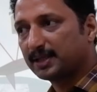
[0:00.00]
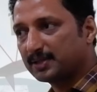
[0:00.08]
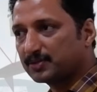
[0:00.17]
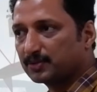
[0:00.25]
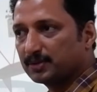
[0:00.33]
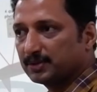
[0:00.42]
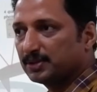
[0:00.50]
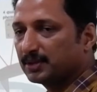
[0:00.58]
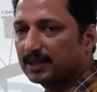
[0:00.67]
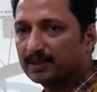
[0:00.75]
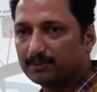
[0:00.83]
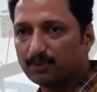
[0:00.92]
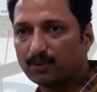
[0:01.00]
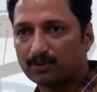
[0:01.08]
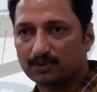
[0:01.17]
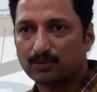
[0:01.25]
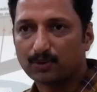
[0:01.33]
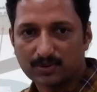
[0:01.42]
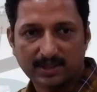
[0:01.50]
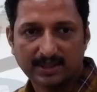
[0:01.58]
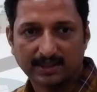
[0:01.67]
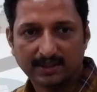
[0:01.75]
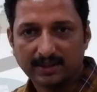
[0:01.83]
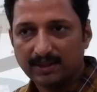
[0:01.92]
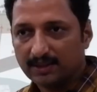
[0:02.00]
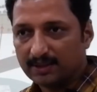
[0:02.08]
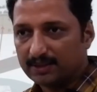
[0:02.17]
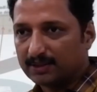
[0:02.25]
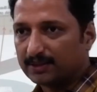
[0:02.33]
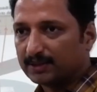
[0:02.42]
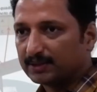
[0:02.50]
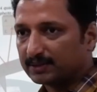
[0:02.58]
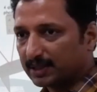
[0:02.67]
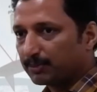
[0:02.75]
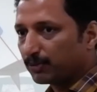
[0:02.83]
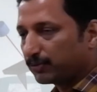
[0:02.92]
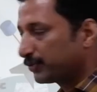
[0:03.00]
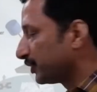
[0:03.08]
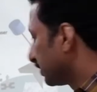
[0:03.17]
that is a more costly type of